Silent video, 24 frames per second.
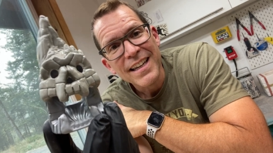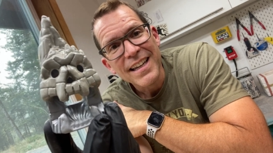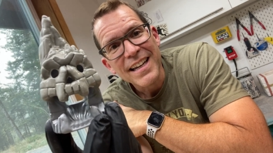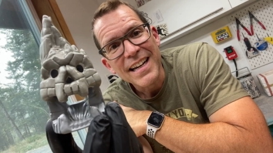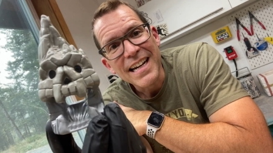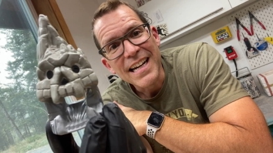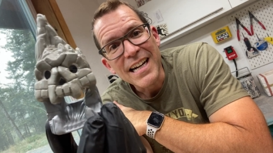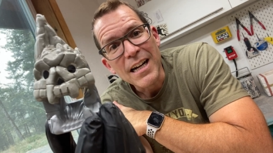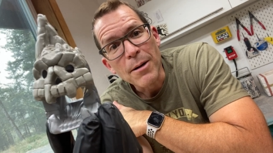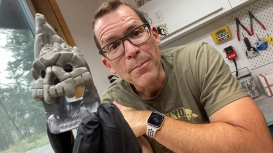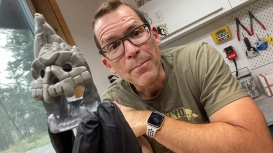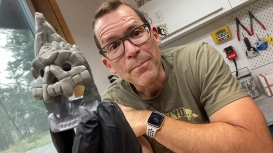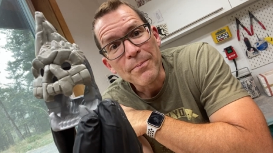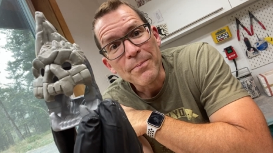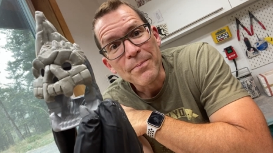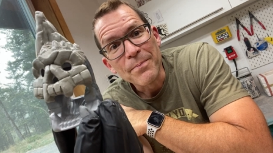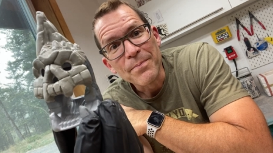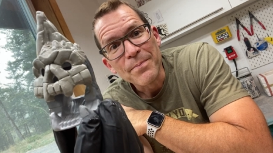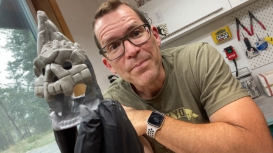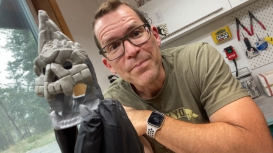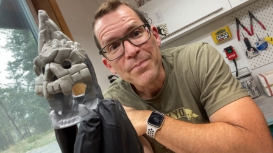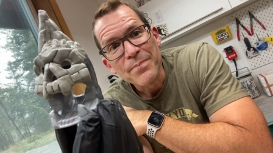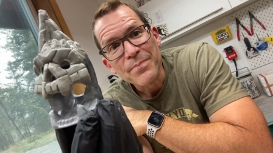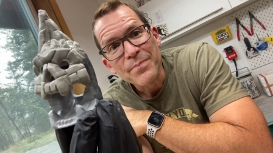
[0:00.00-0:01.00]

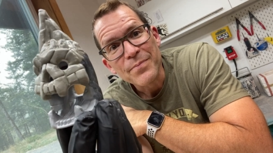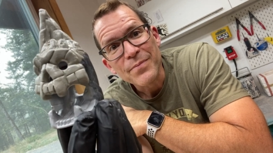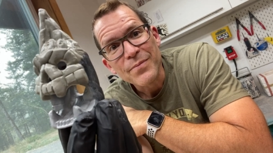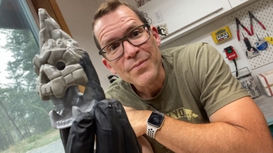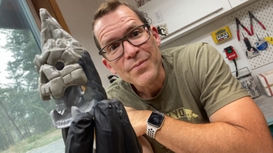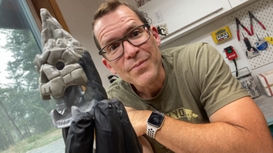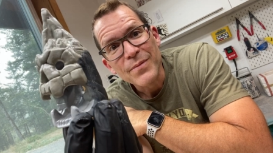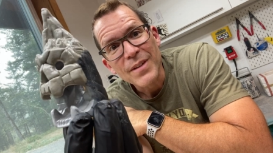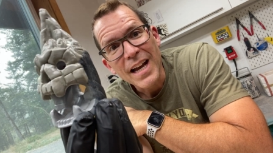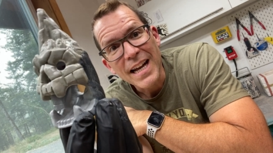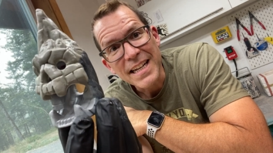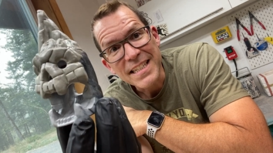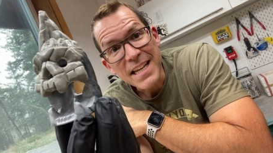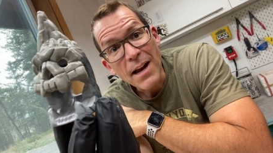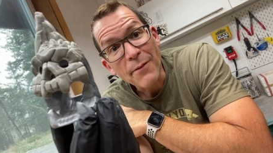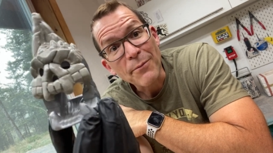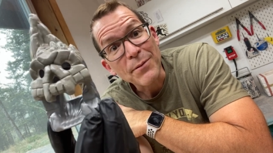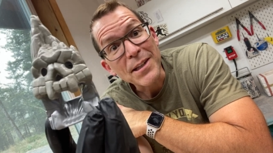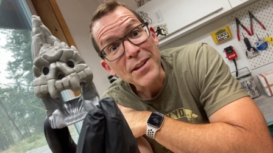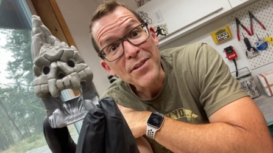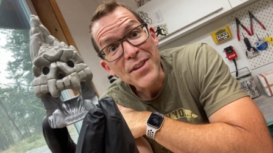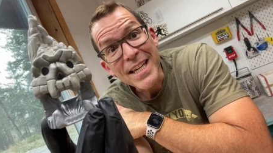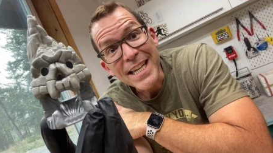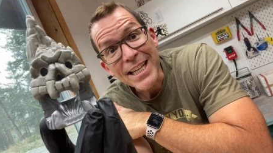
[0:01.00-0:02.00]
I
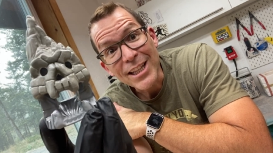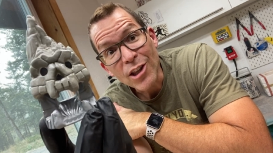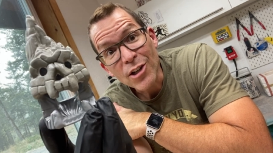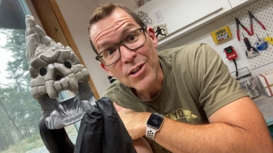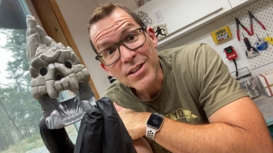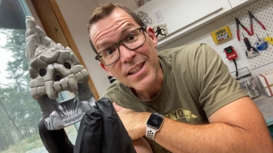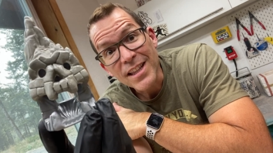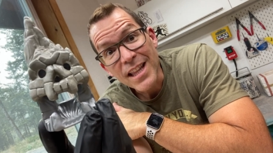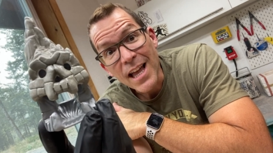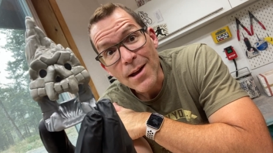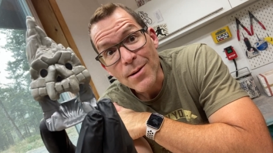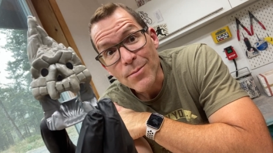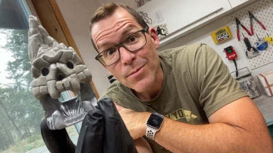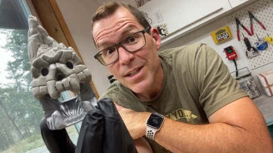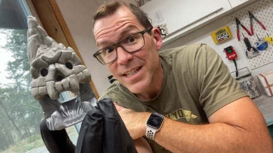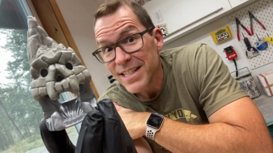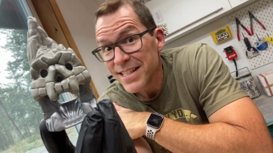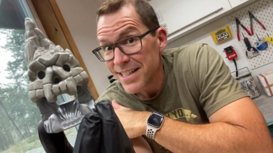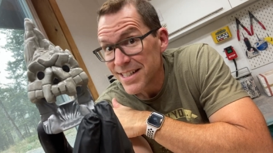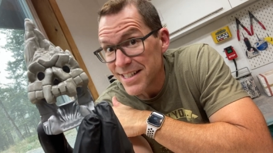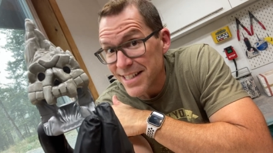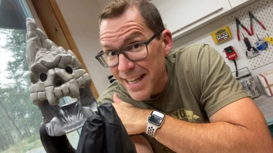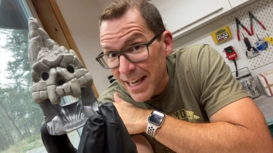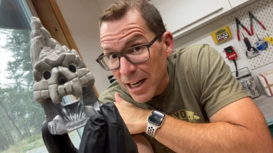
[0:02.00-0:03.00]
definitely think it looks a lot
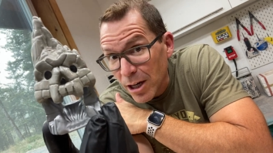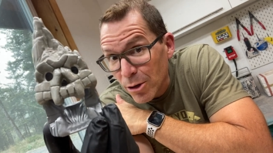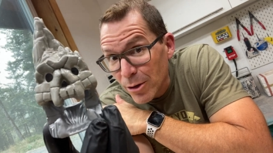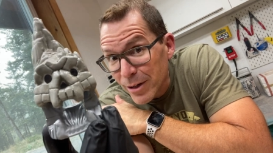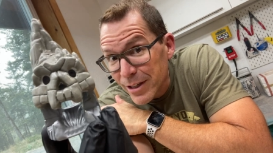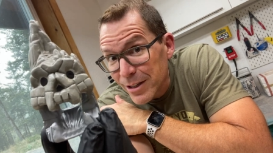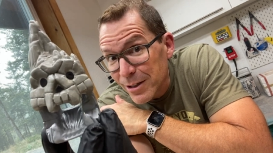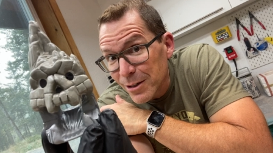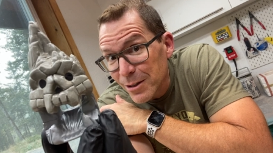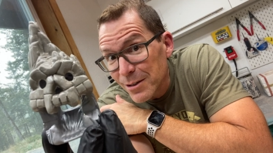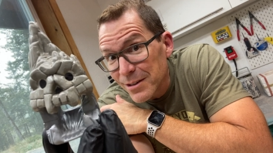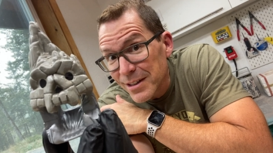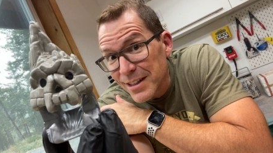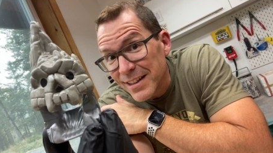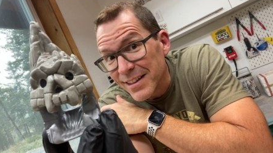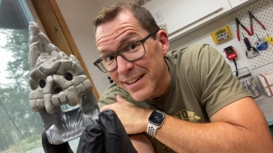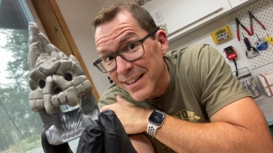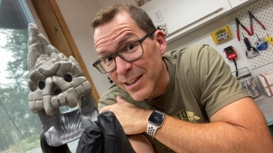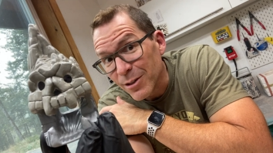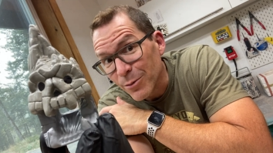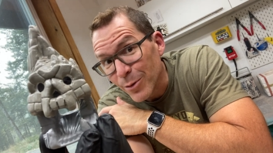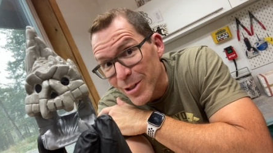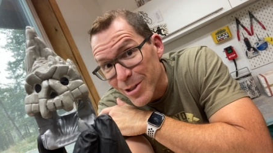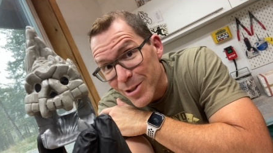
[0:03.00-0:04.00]
scarier than
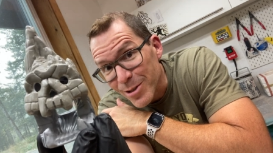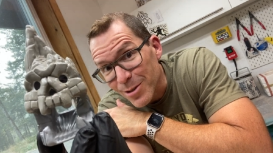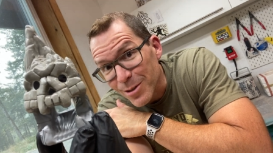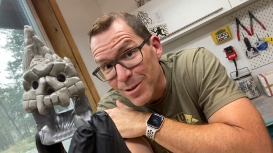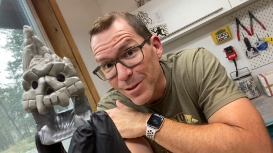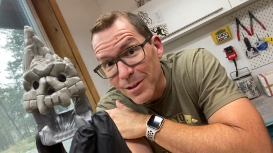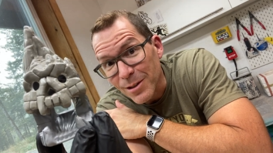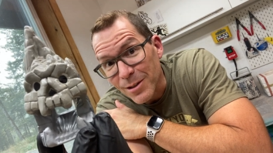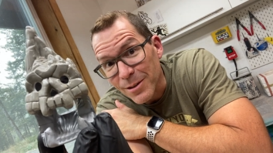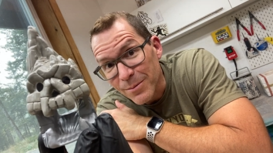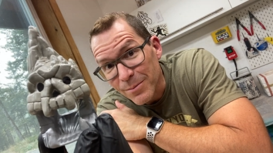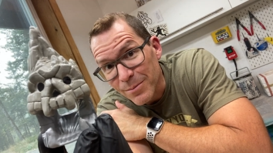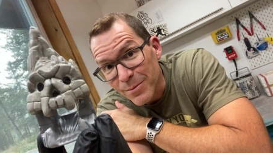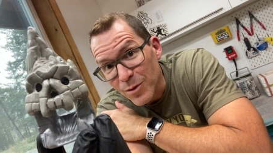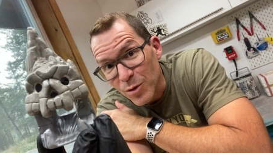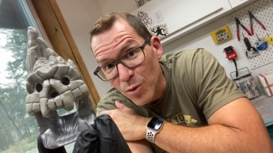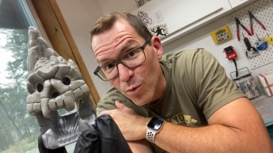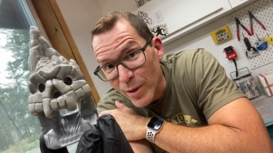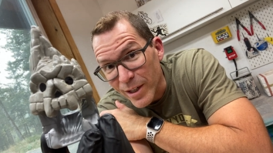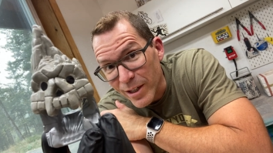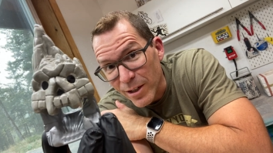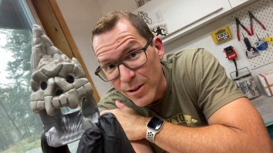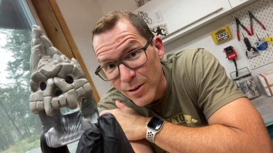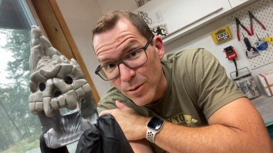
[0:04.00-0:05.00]
the original
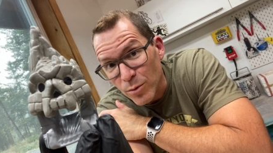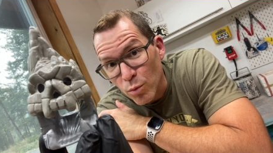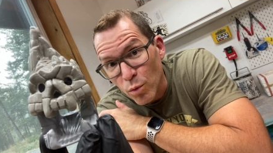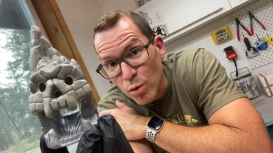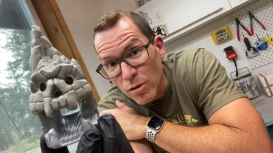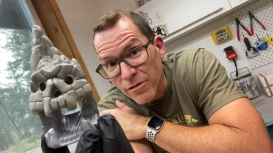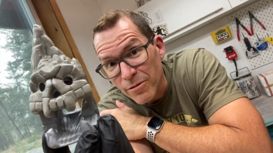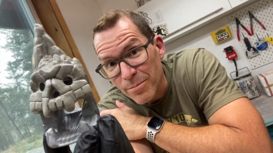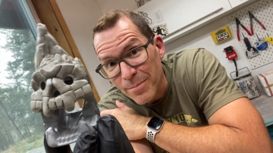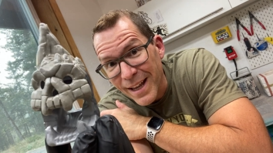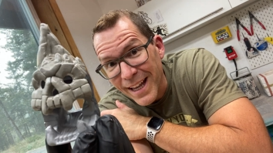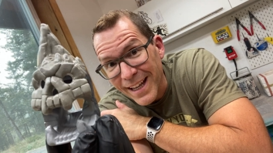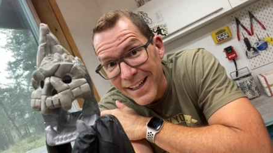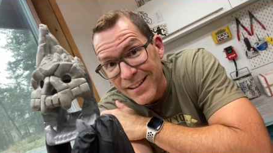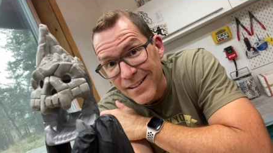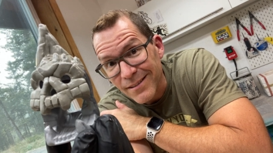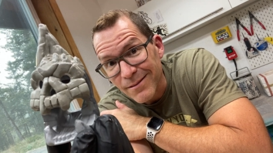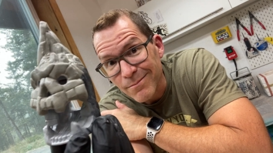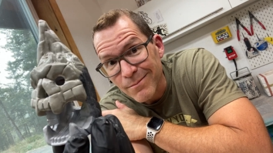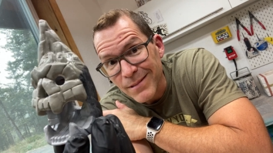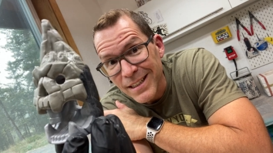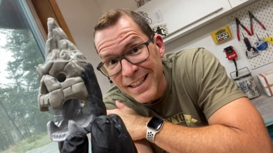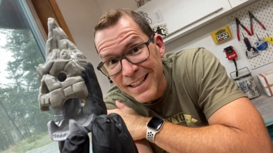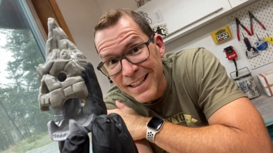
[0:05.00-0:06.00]
weird Wolfman